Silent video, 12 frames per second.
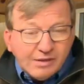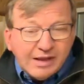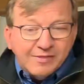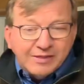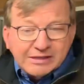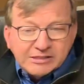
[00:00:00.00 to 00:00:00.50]

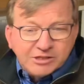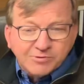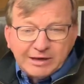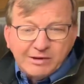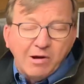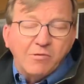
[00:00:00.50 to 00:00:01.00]
this is
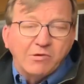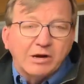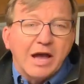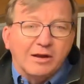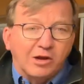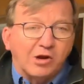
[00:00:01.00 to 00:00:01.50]
really what we're
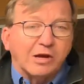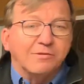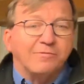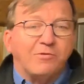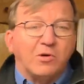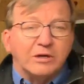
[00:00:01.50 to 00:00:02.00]
kind of looking
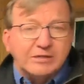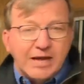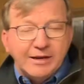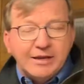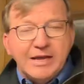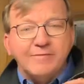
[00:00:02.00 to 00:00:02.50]
for, is
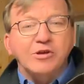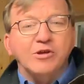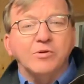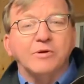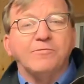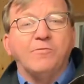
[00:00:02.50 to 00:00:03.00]
that even
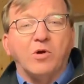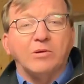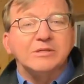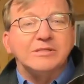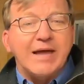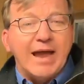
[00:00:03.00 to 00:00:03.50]
uniform
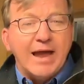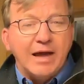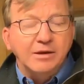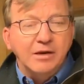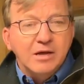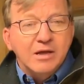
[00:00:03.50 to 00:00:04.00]

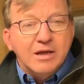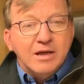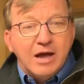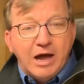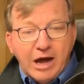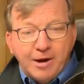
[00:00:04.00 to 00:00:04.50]
stand.
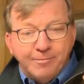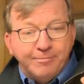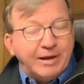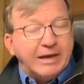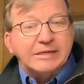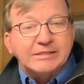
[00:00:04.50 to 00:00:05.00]

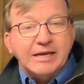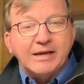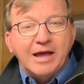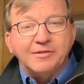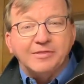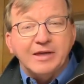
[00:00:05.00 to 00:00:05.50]
Biggest thing
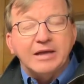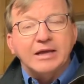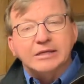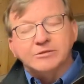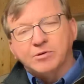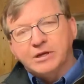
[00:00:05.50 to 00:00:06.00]
I think
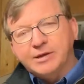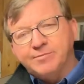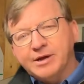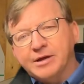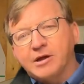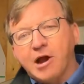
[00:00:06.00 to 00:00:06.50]
is really
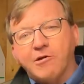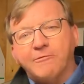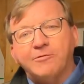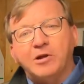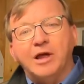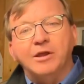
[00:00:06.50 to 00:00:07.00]
being
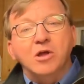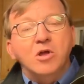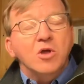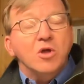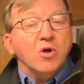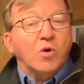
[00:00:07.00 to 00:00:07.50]
careful on
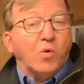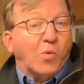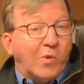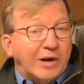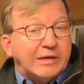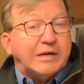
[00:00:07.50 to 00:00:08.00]

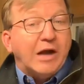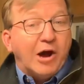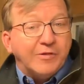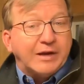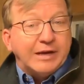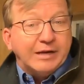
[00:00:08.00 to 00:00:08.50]
what are
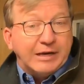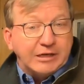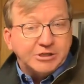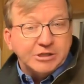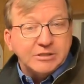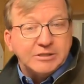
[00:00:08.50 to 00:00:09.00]
the
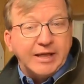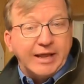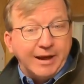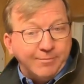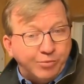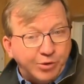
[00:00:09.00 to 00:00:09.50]
conditions that
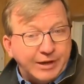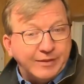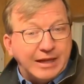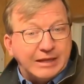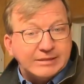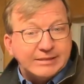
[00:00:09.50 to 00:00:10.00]
I'm putting
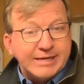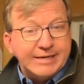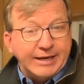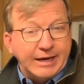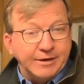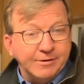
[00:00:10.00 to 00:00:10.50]
that seed
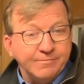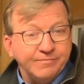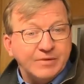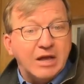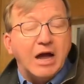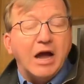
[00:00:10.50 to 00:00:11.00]
in.
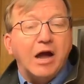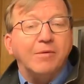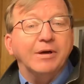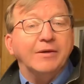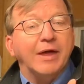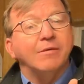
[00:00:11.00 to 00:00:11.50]

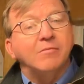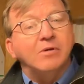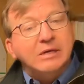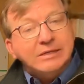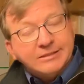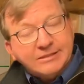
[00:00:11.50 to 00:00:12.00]
And then
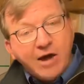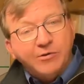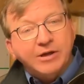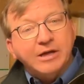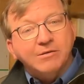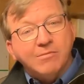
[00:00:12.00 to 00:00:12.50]

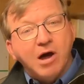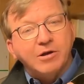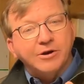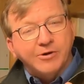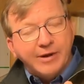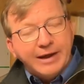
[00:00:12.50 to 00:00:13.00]
scouting and
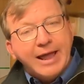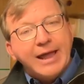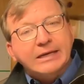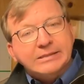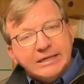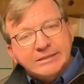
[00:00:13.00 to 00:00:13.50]
monitoring. Hey,
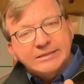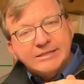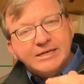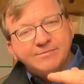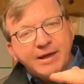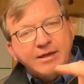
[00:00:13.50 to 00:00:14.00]
is that
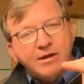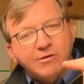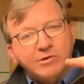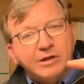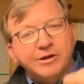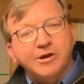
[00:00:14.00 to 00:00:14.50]
seed making
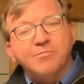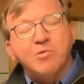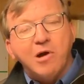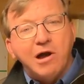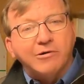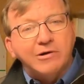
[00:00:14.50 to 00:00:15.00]
really good
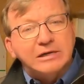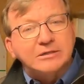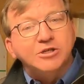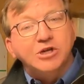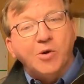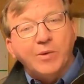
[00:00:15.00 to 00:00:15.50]
progress?
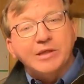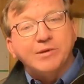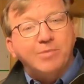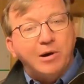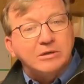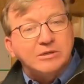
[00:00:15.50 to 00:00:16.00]
Knowing the
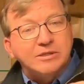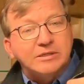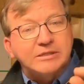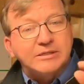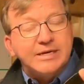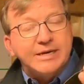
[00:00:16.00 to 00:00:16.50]
parts of the
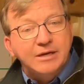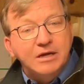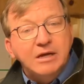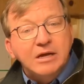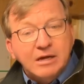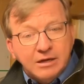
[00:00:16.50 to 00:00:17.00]
seed.
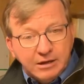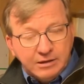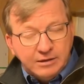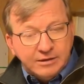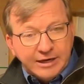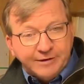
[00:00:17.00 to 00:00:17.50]

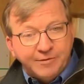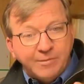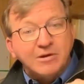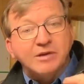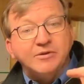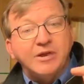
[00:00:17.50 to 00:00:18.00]
And if I'm
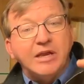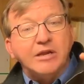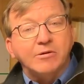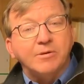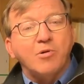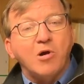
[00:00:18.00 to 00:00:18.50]
continuing
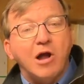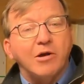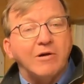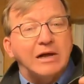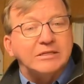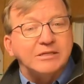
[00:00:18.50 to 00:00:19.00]
to
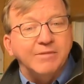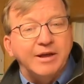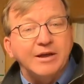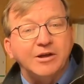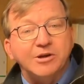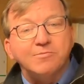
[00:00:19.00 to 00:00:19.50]
progress and
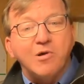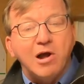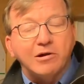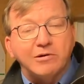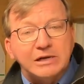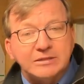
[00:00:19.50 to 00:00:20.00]
make good
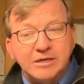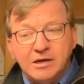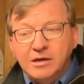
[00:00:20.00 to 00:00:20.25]
progress,